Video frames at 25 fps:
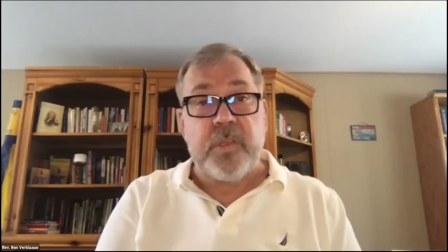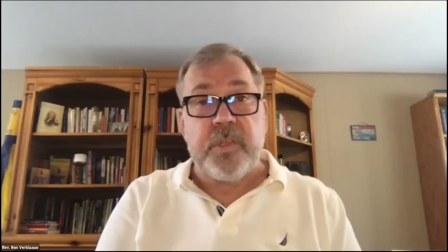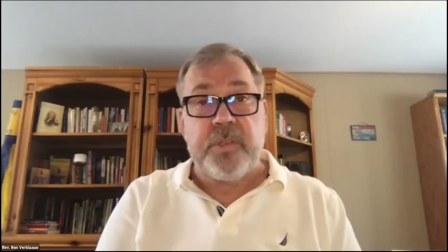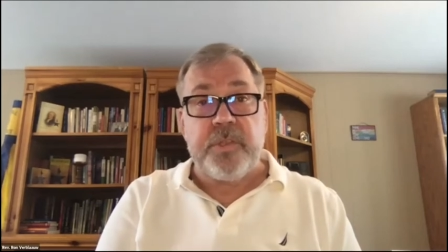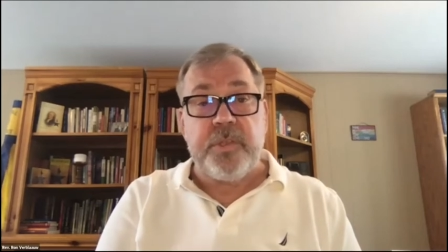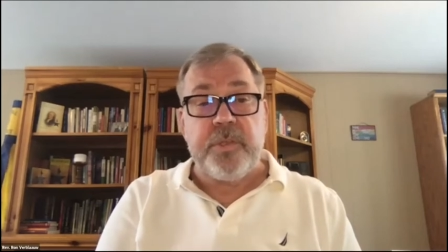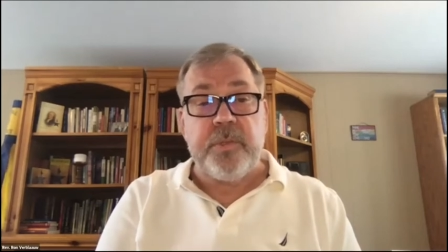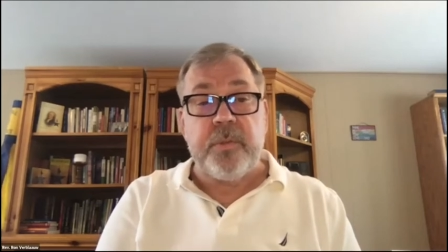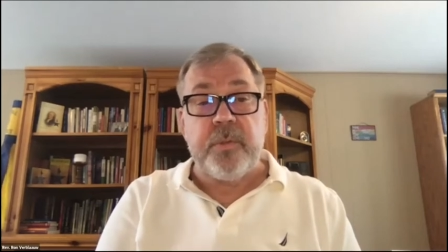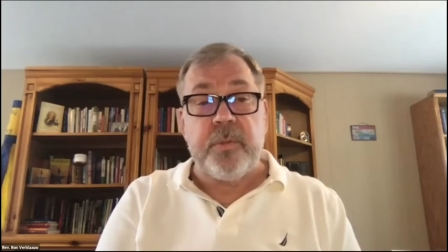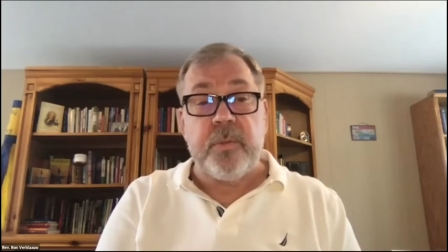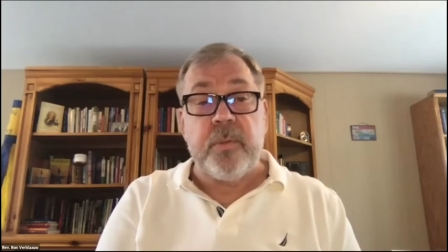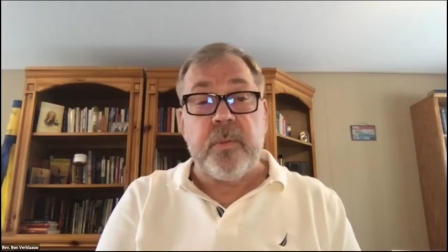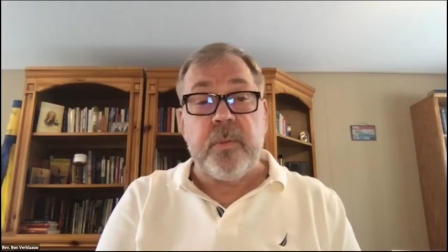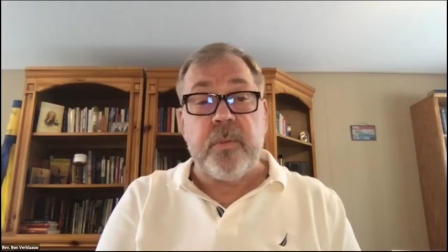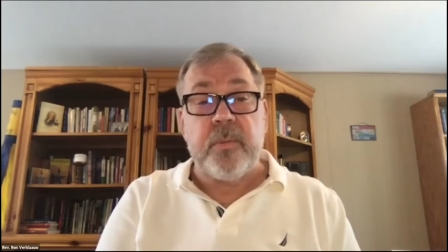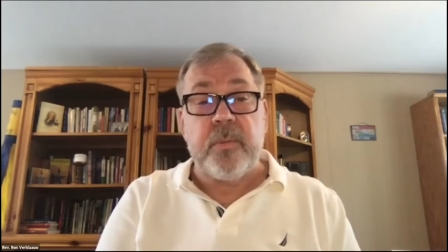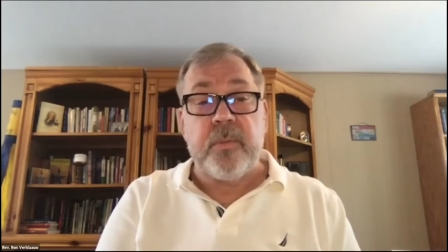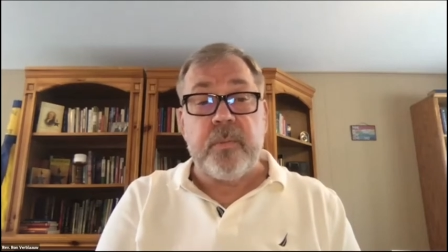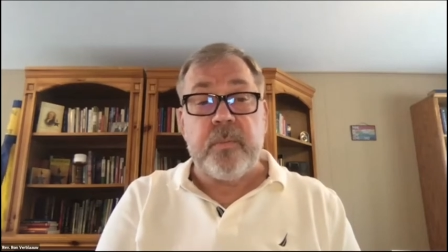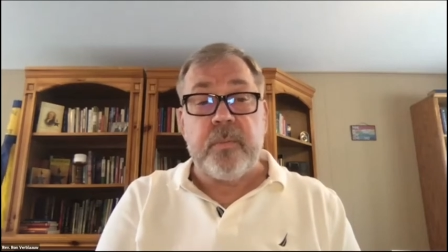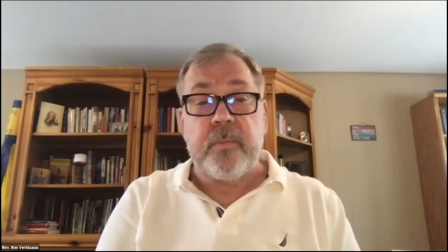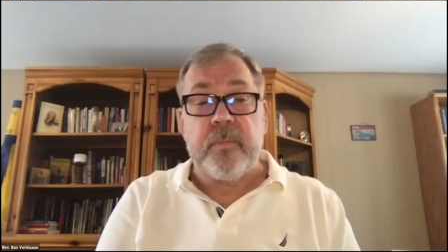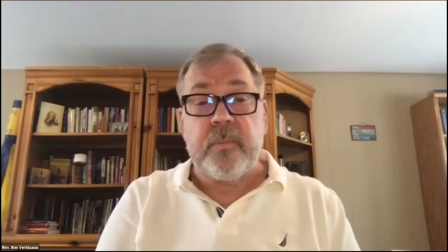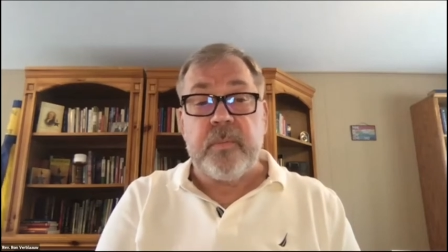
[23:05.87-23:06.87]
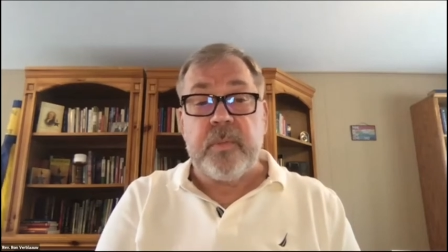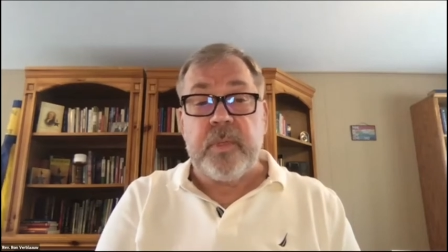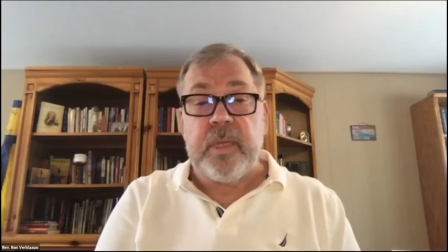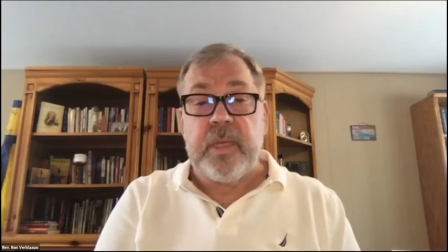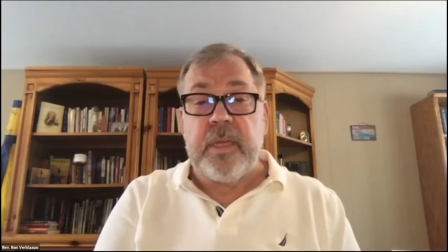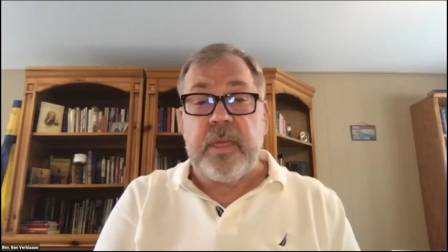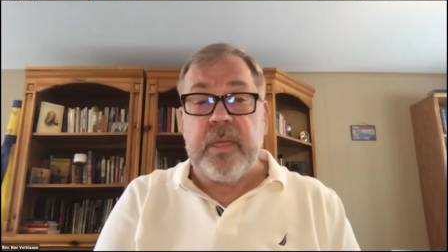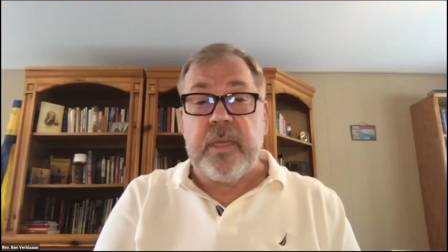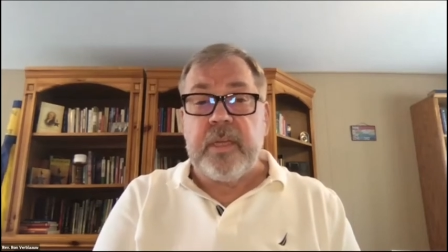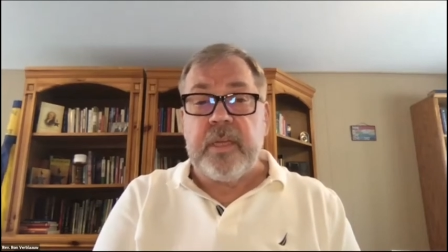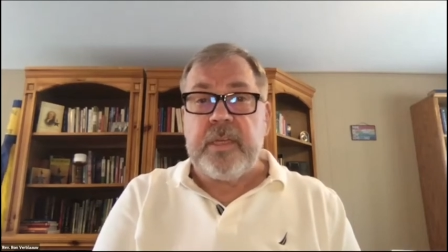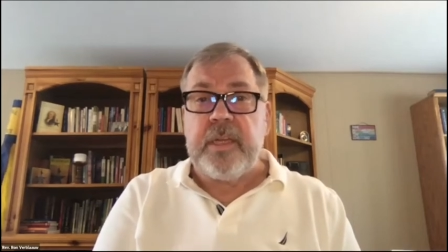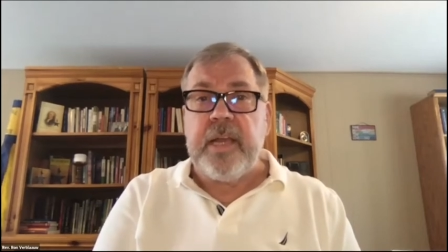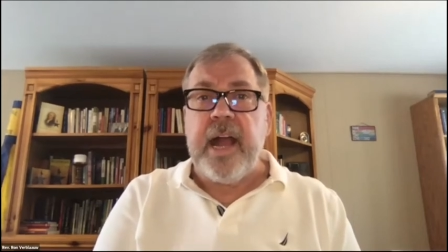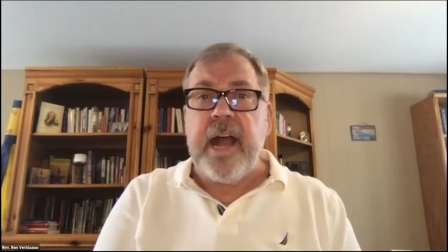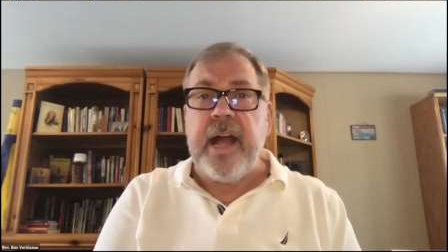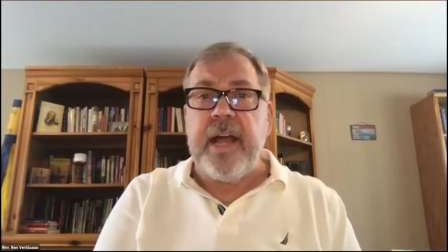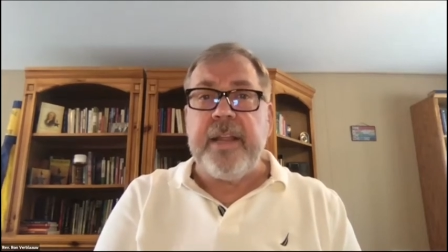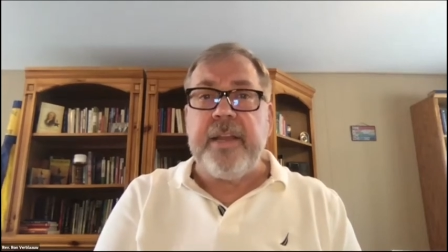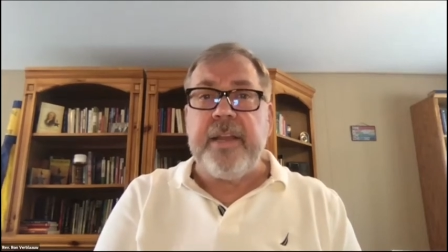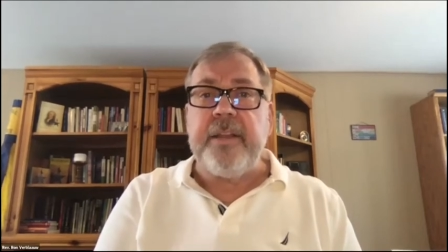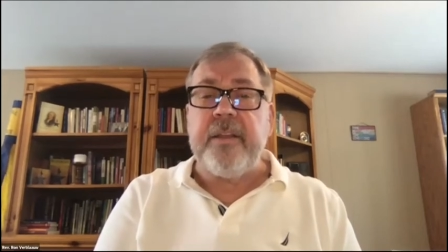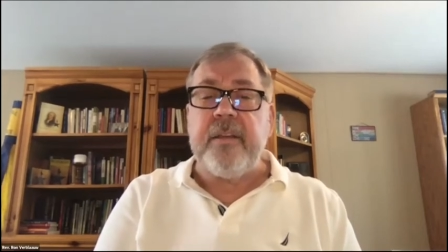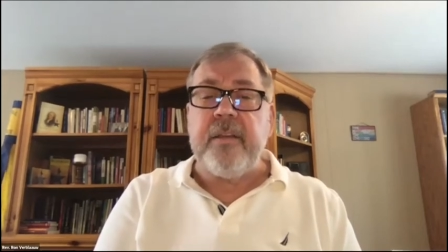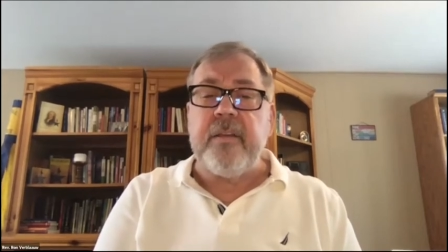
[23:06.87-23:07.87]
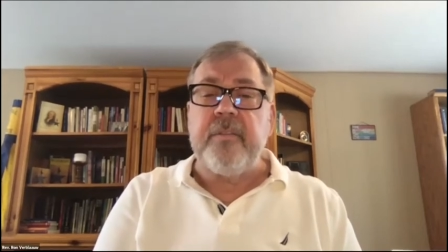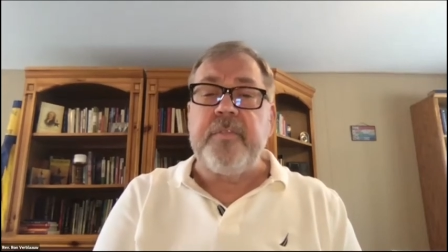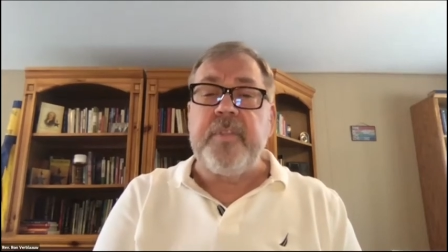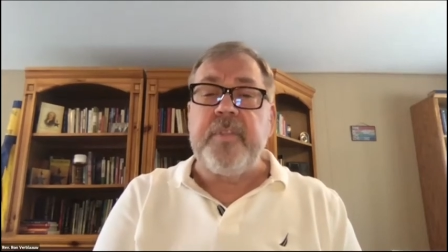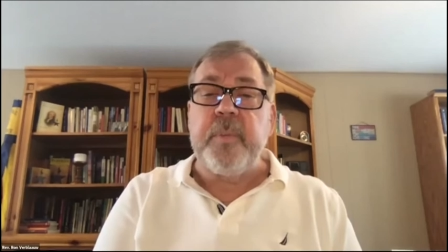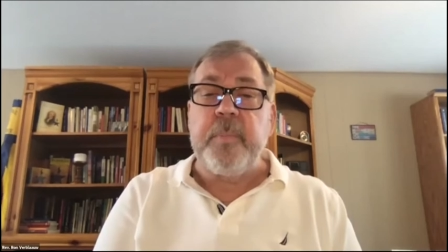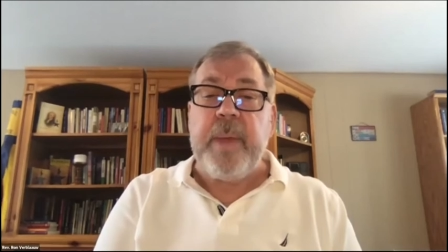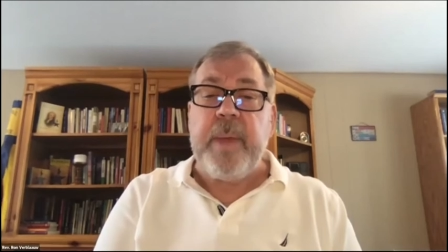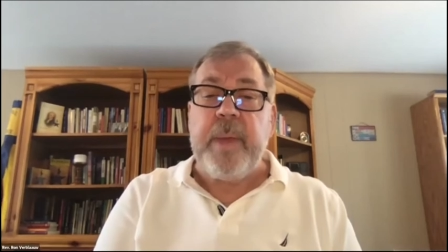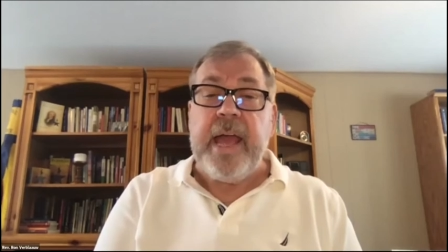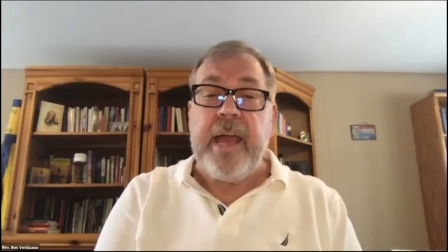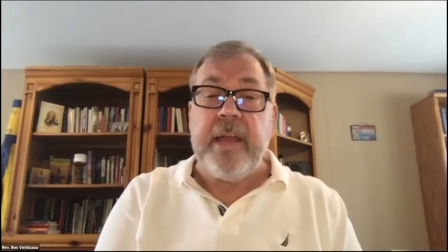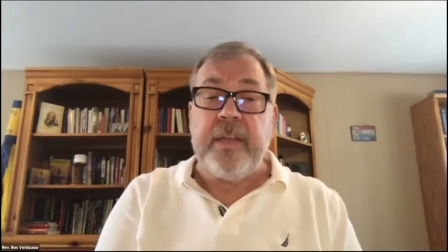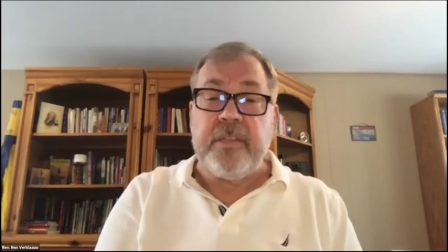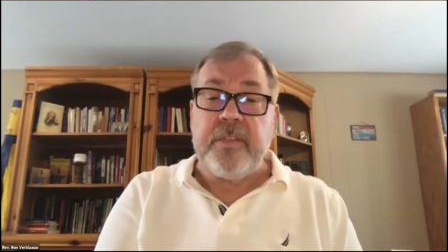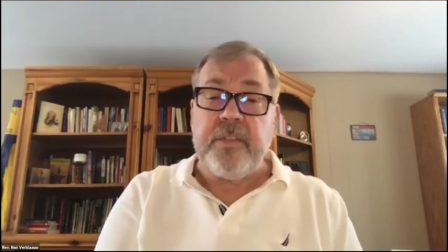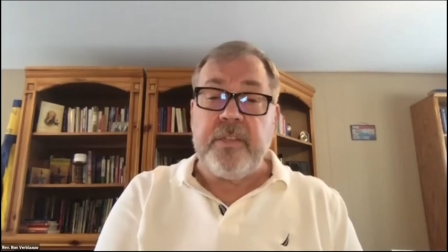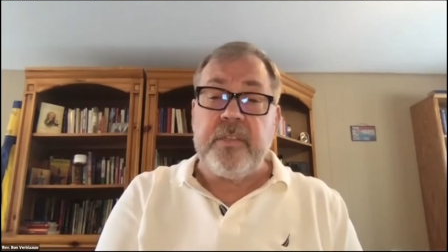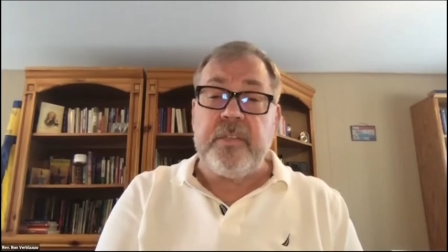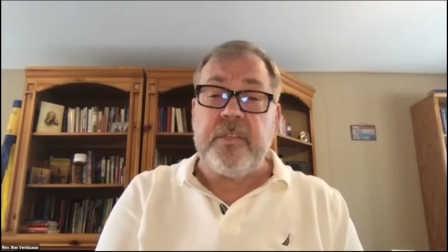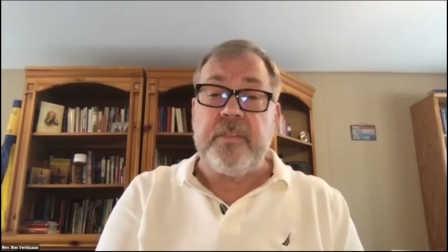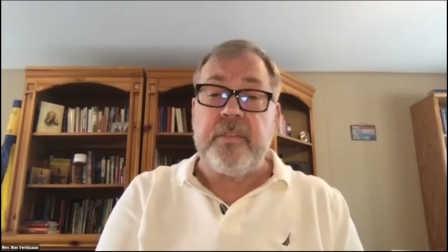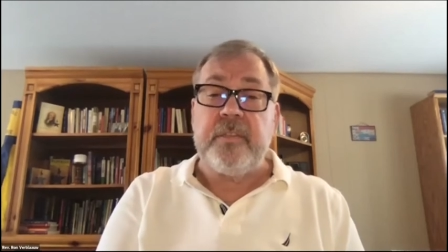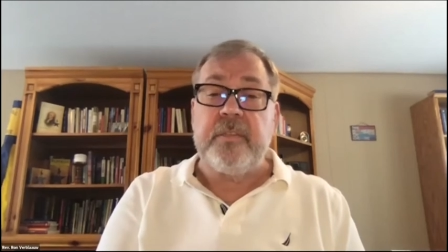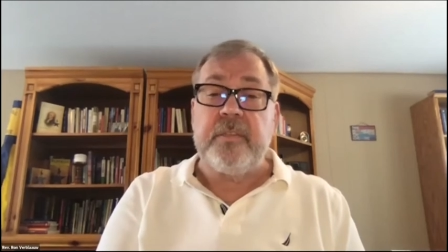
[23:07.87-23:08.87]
2 God of the past,